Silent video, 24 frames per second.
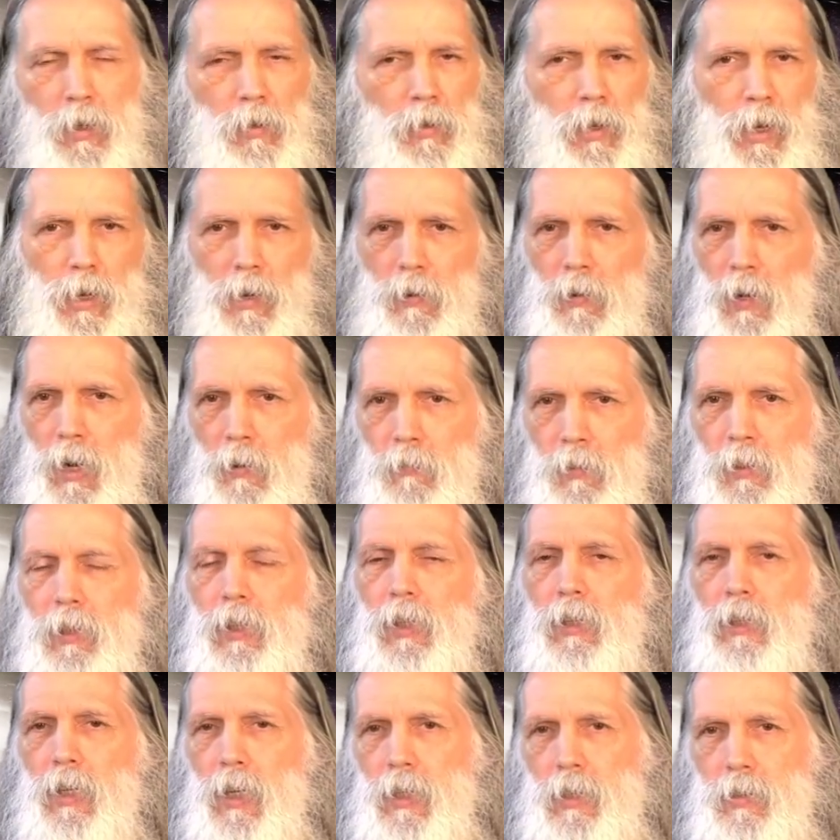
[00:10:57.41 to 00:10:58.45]

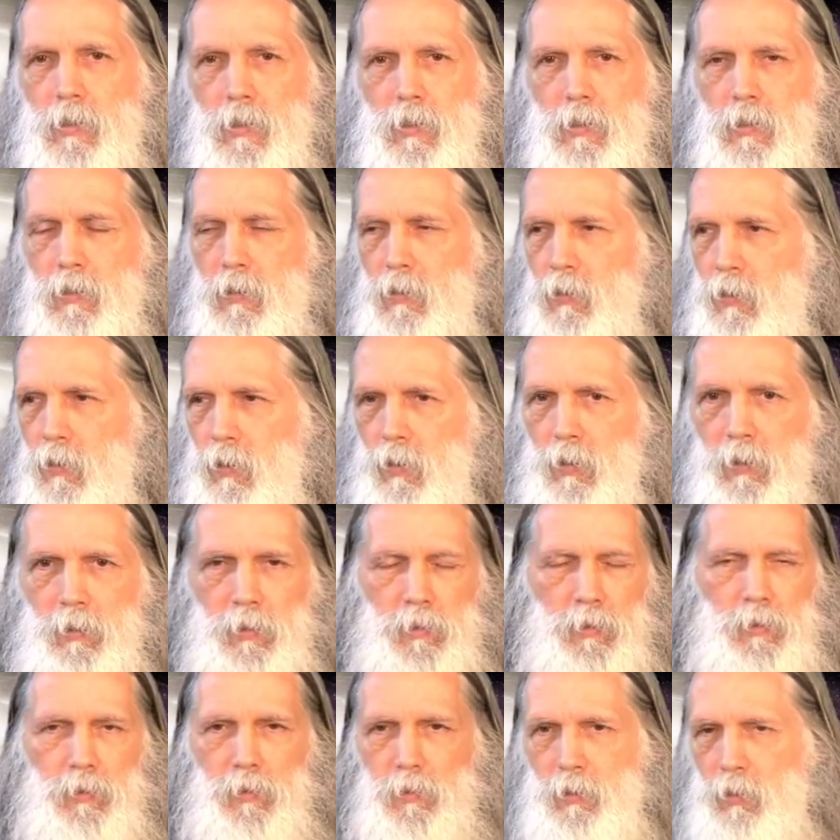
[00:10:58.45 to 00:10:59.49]
everything has, uh,
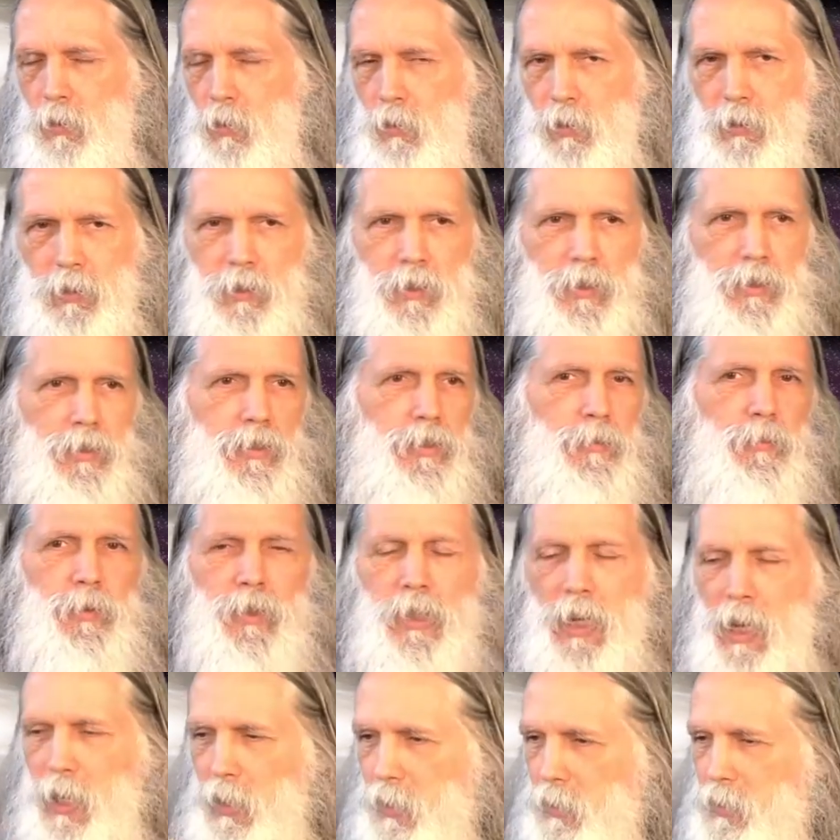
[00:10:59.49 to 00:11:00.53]
the, the solar system, the
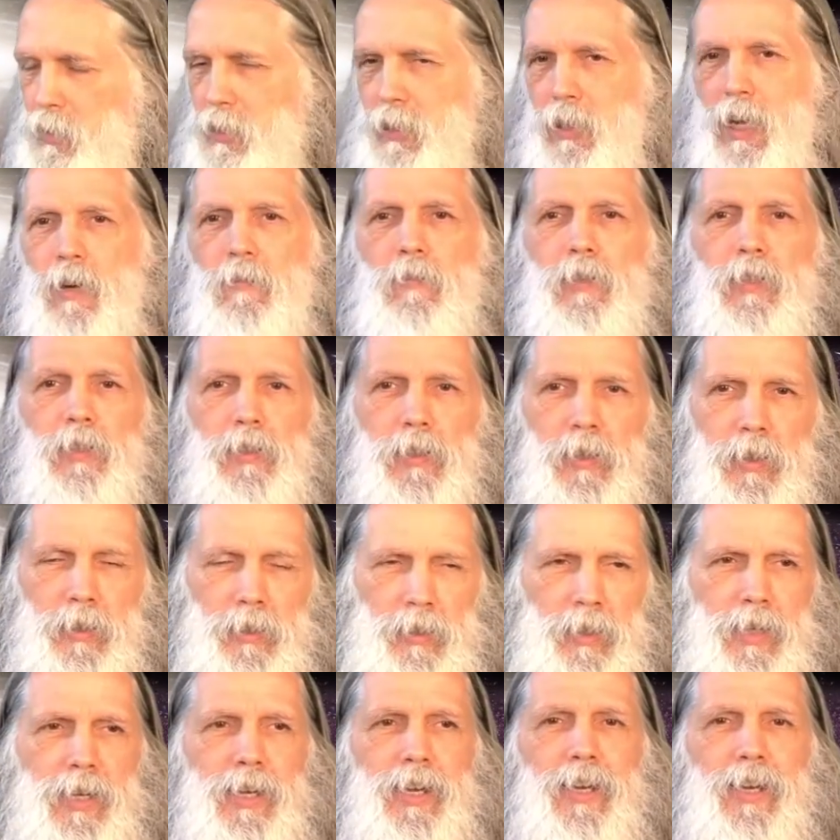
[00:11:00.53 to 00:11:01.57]
galaxy, everything